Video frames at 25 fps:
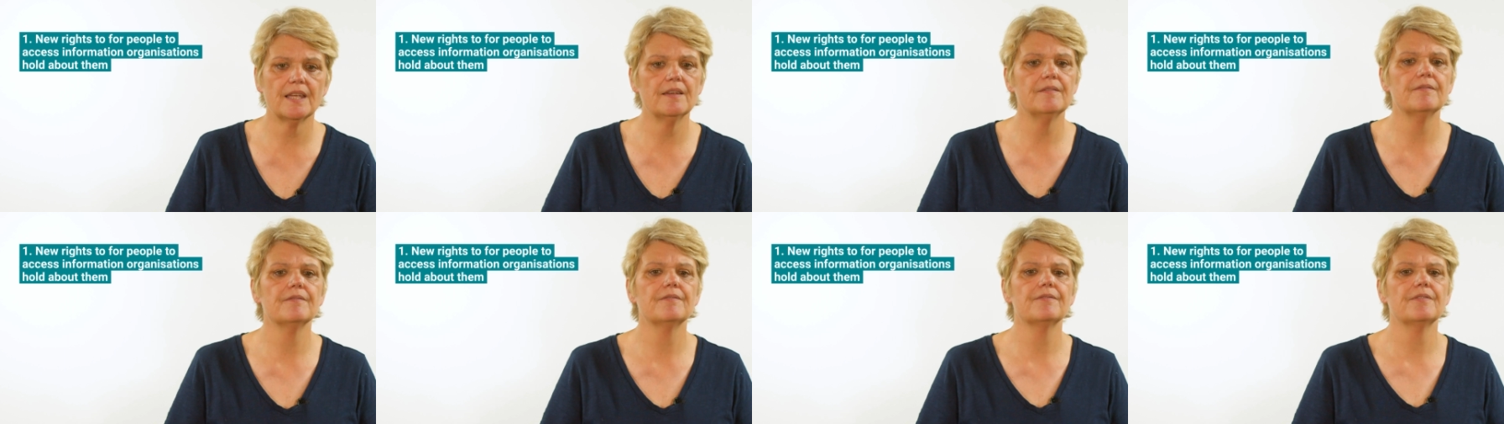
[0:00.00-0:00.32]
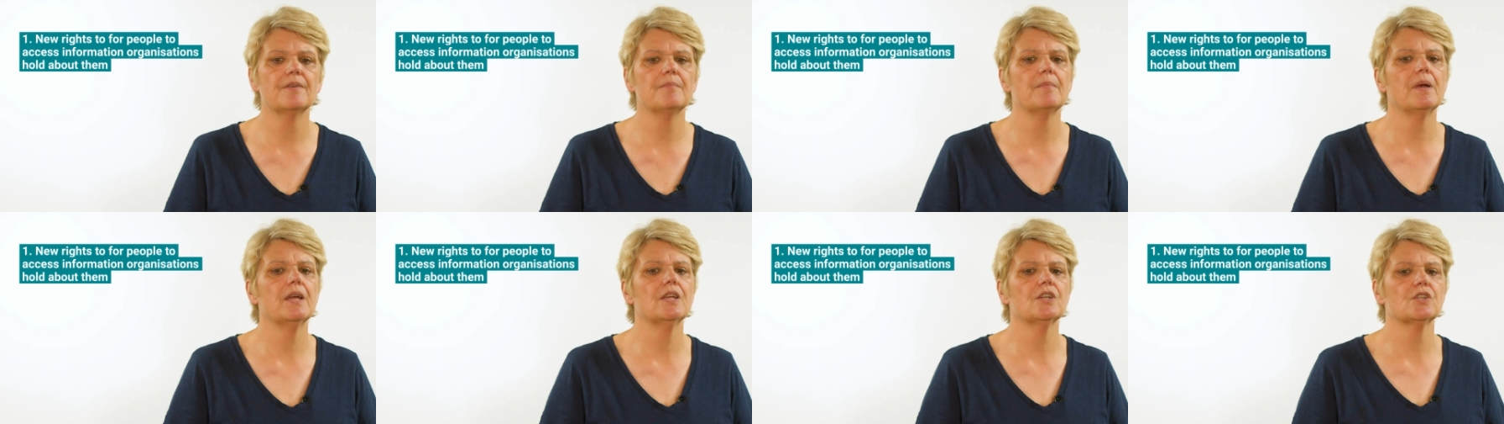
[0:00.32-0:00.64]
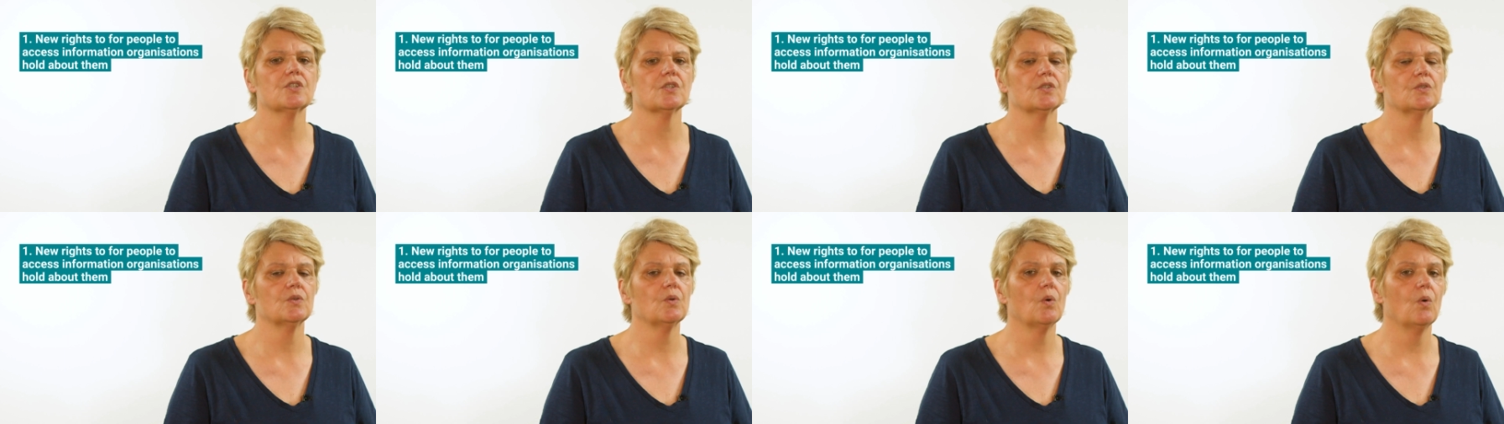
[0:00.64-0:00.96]

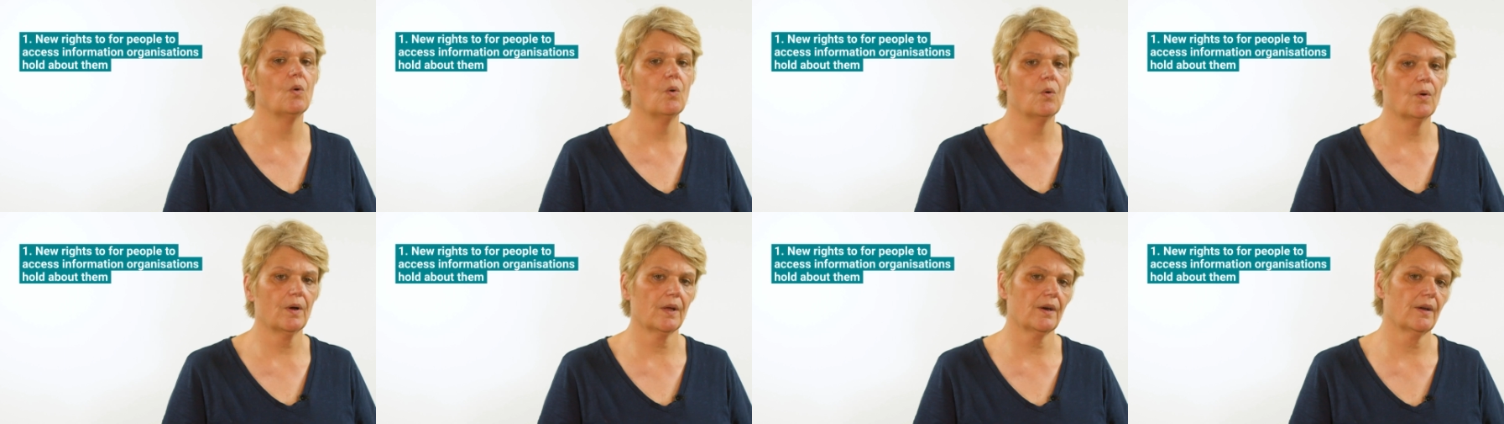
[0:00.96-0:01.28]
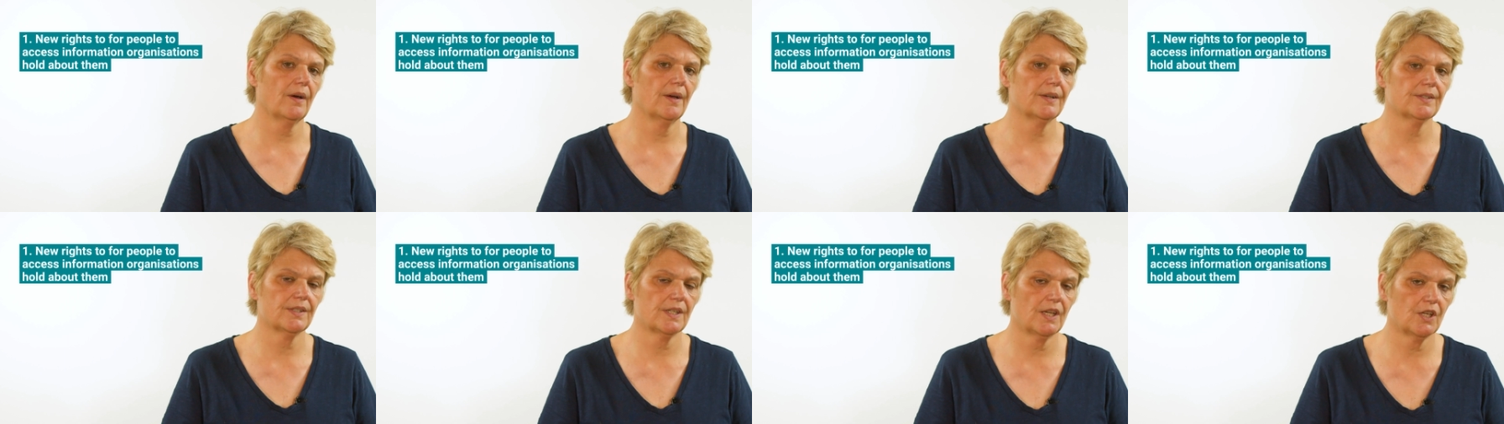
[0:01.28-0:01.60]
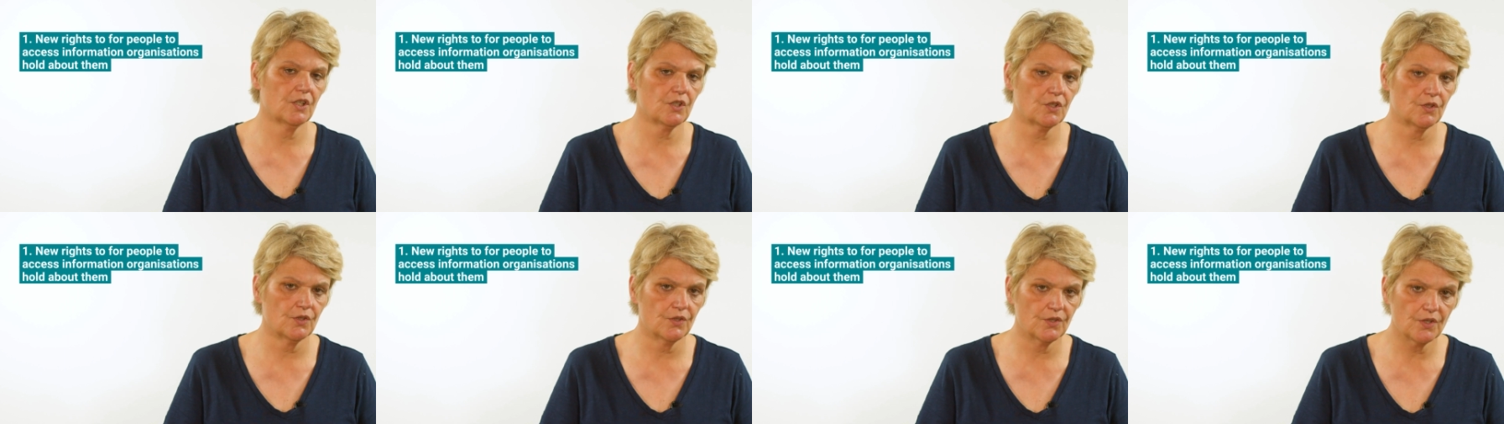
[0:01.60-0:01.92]
information
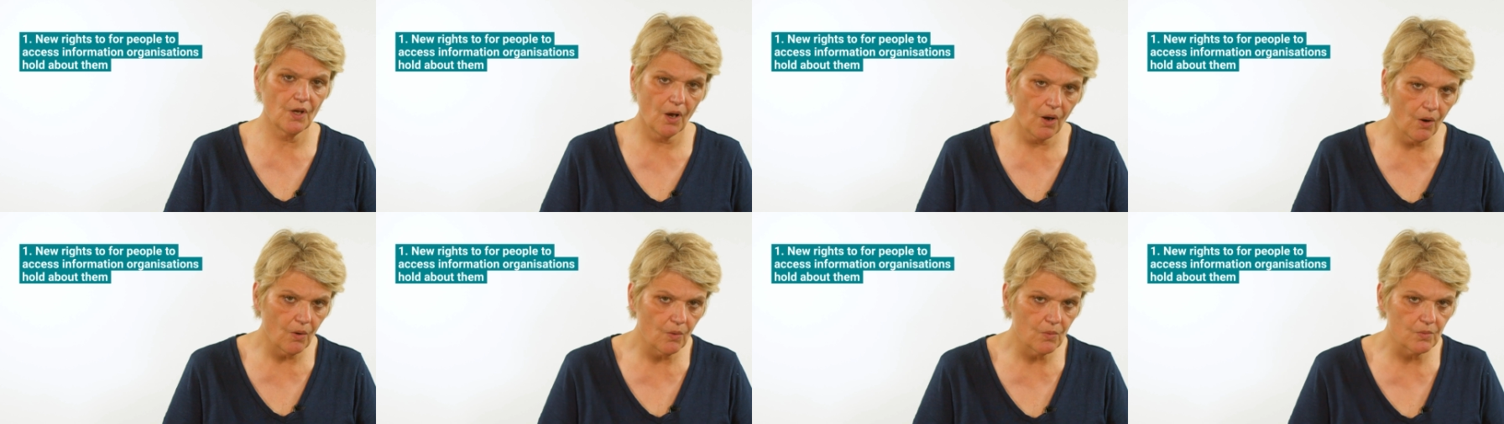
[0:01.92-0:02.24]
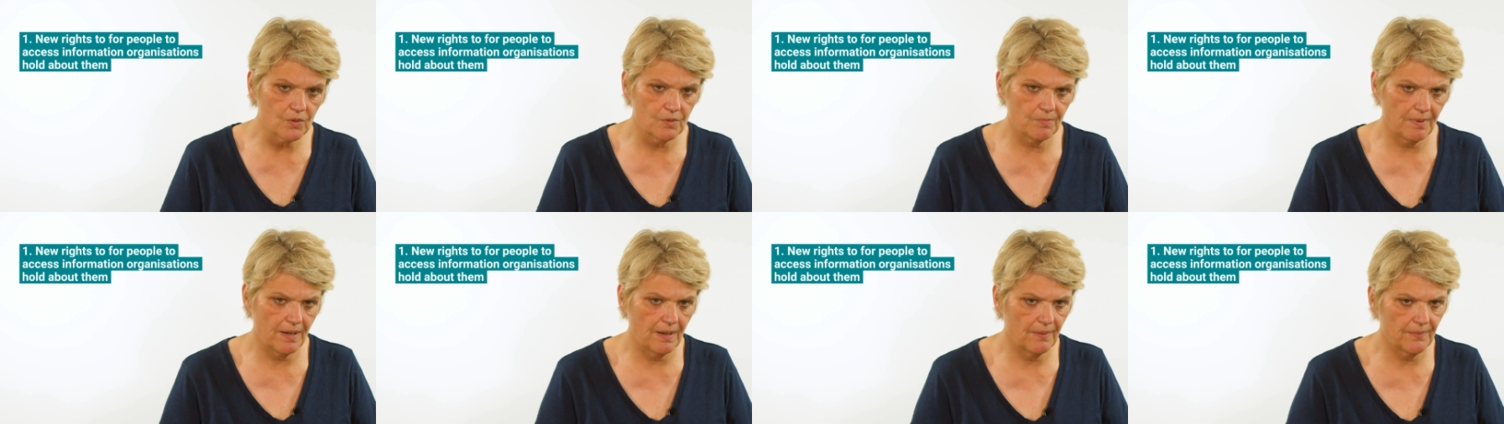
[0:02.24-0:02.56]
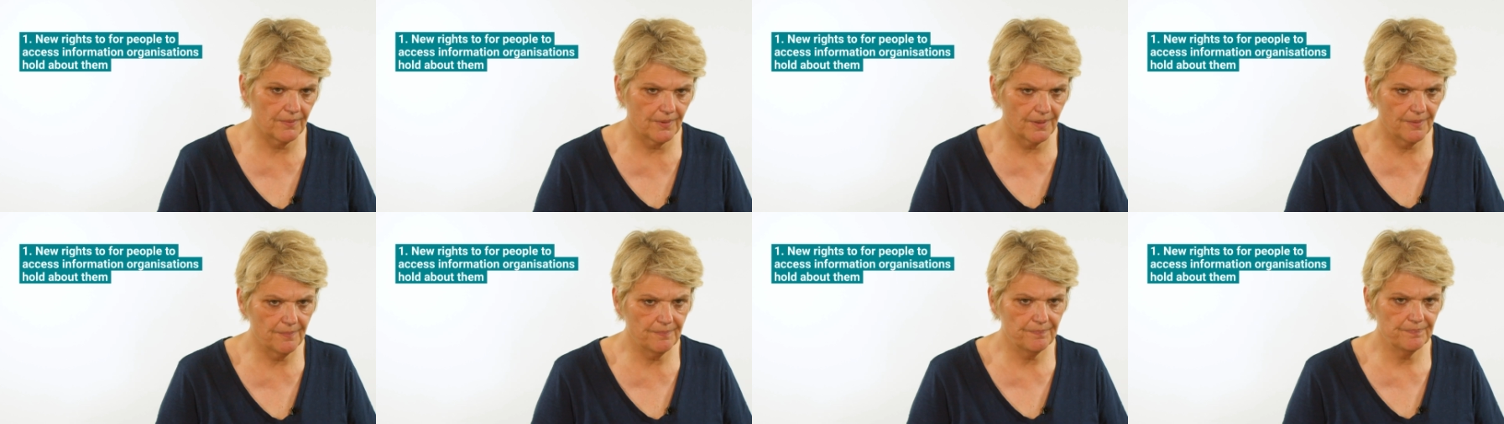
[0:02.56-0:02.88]
organisations hold
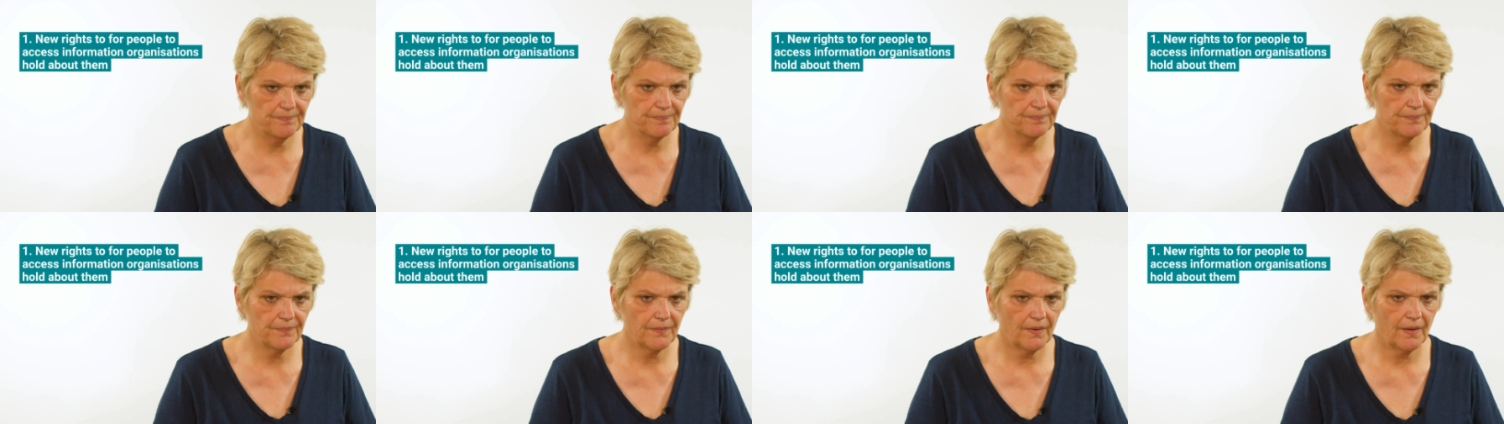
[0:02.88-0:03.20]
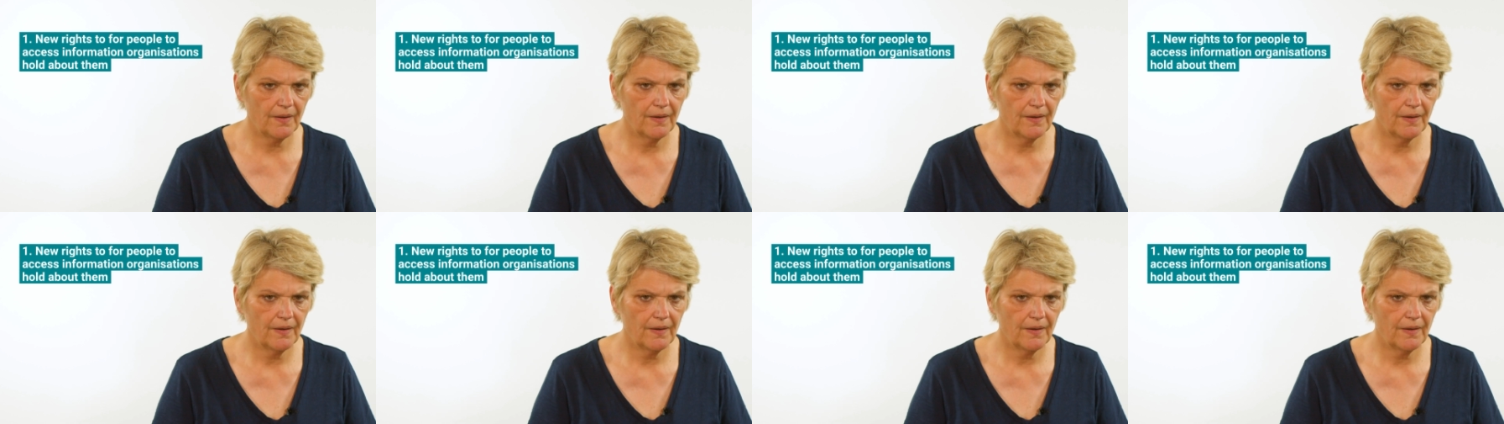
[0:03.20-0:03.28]
about them.